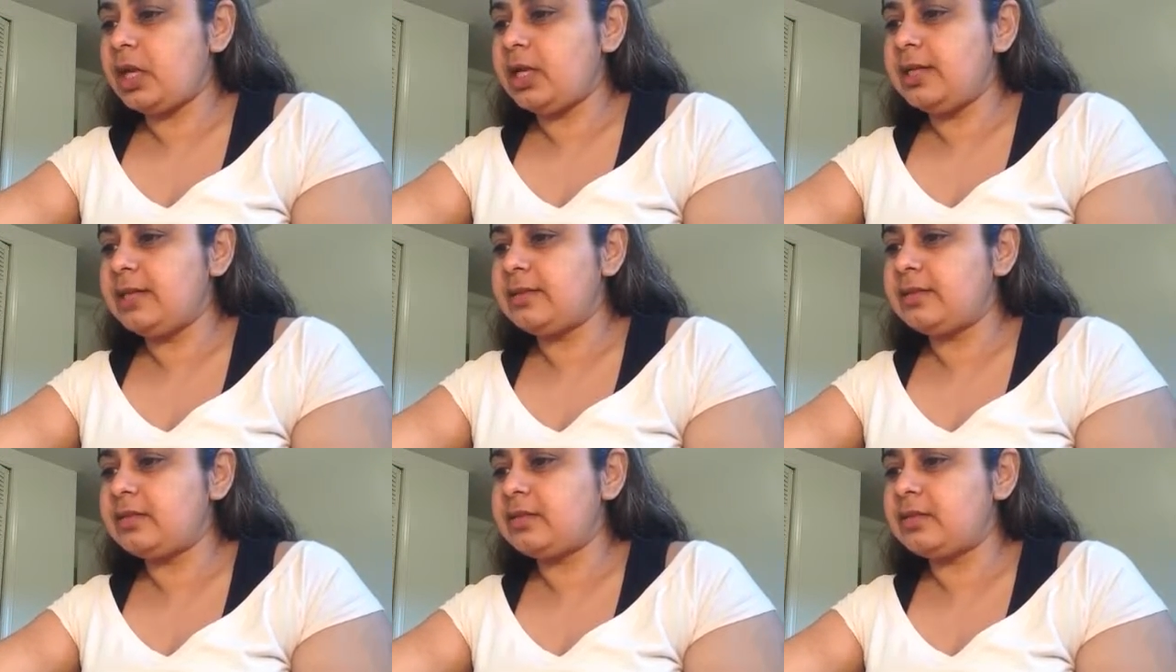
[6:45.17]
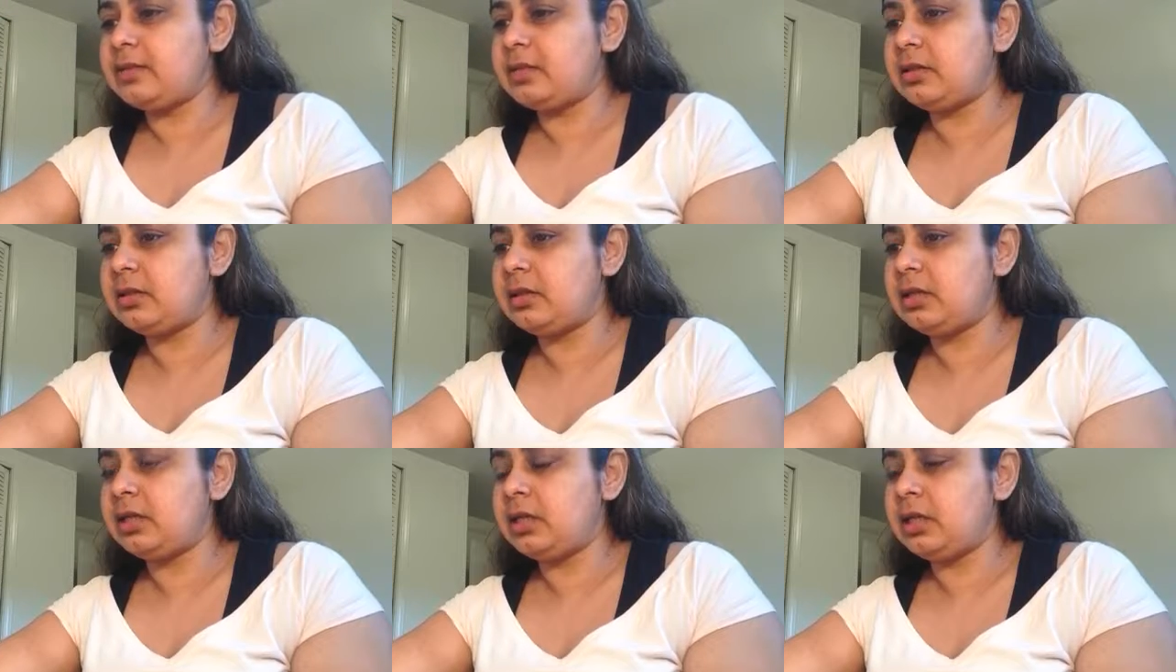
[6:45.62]
is
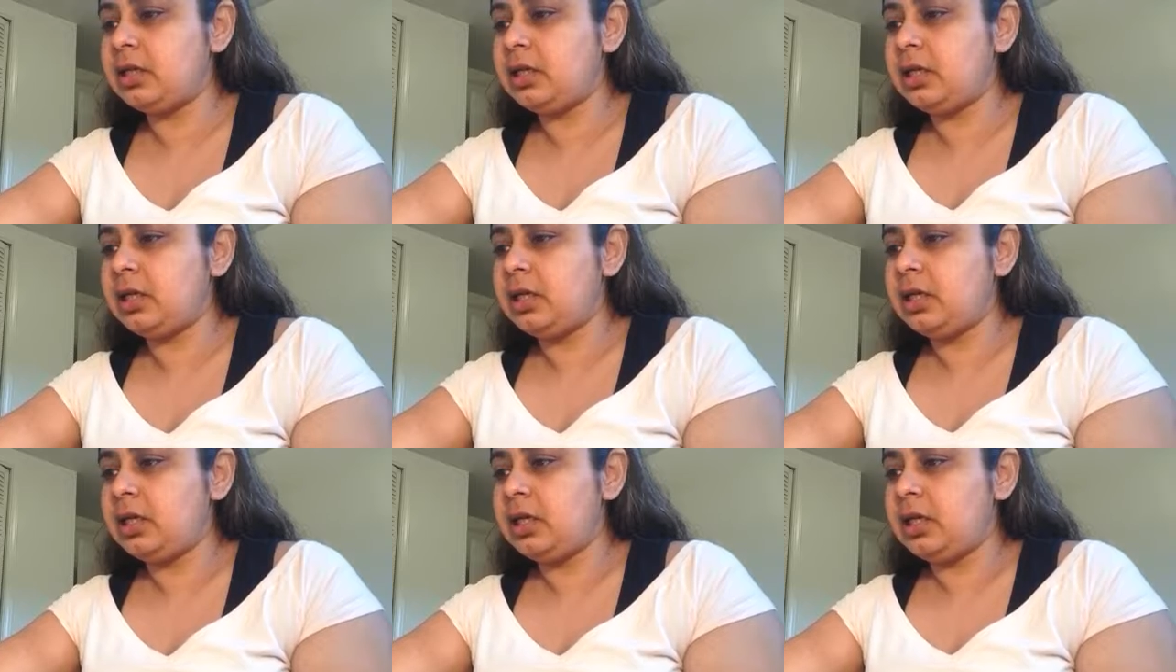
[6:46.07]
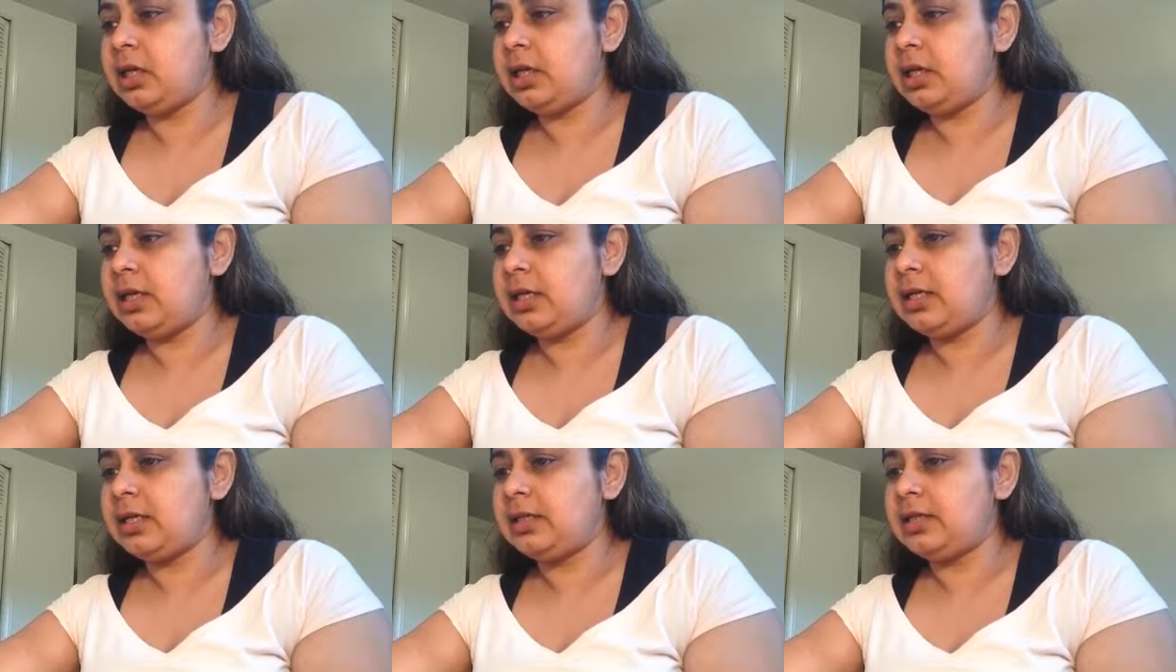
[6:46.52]

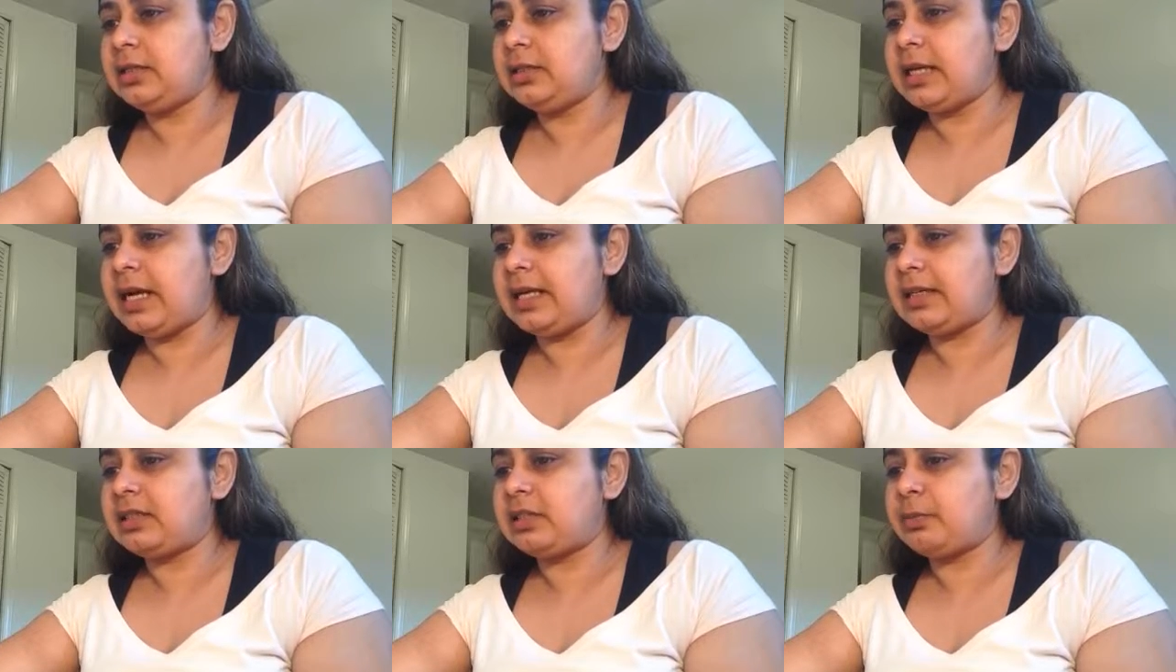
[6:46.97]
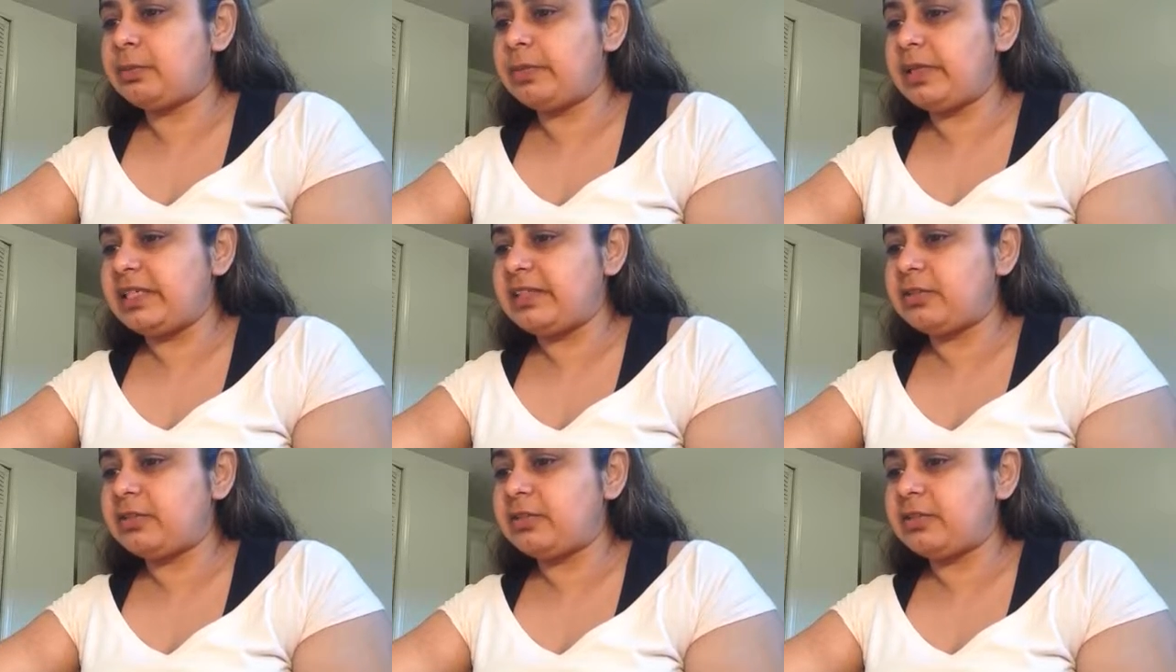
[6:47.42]
that the